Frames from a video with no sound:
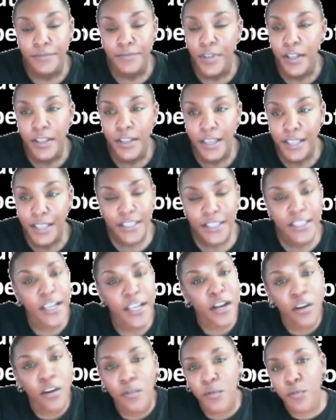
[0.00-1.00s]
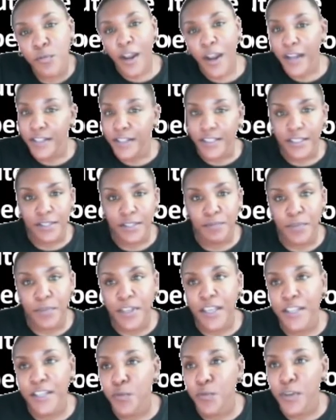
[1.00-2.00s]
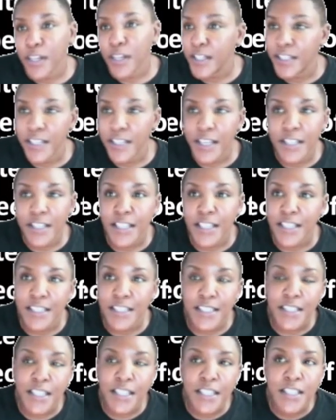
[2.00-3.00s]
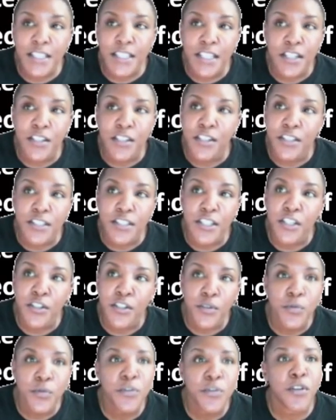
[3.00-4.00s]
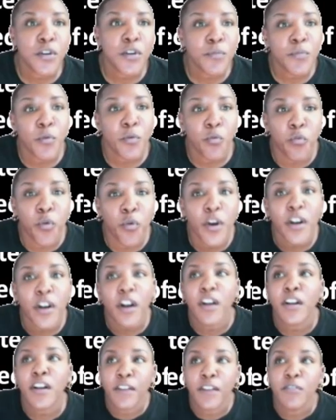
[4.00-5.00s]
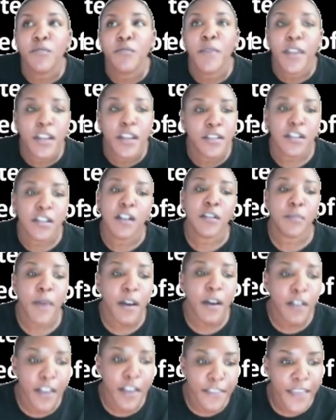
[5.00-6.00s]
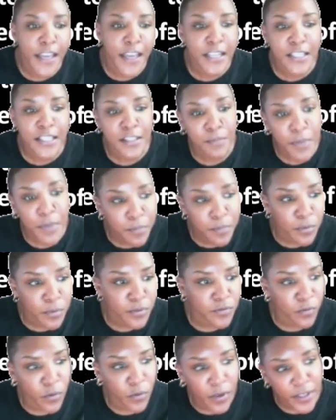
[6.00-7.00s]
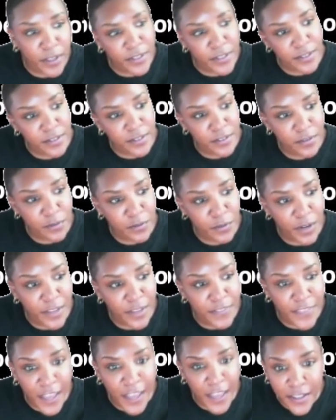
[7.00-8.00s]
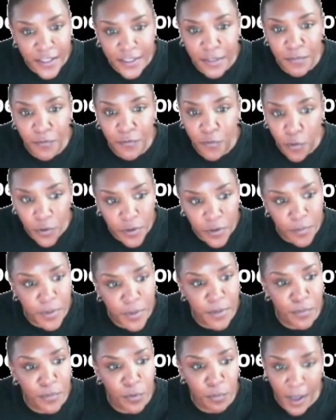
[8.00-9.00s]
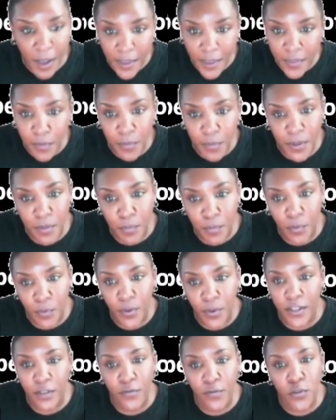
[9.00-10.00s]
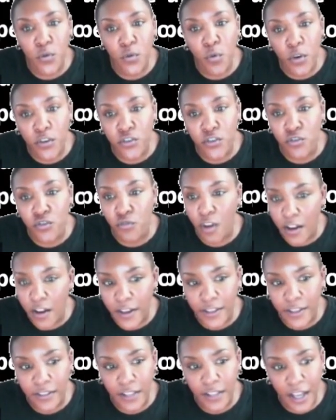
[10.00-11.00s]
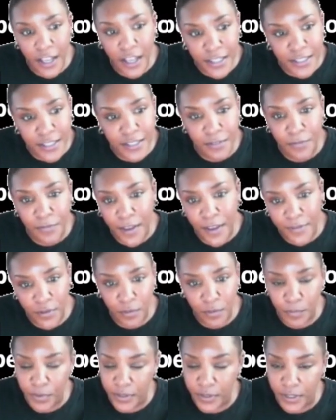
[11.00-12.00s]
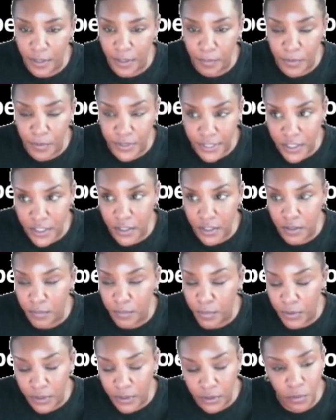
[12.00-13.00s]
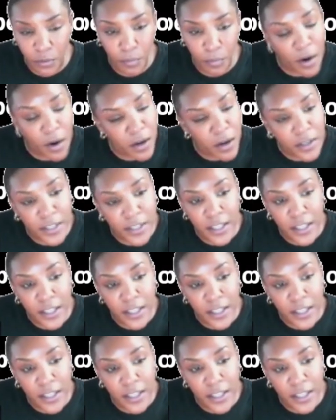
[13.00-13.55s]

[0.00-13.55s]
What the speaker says: uh, it's a terrible practice because what it does, it seeks to usurp what our government is all about, and that is the people's voice, right? That the for the people, by the people. And if you are drawing lines to favor a particular political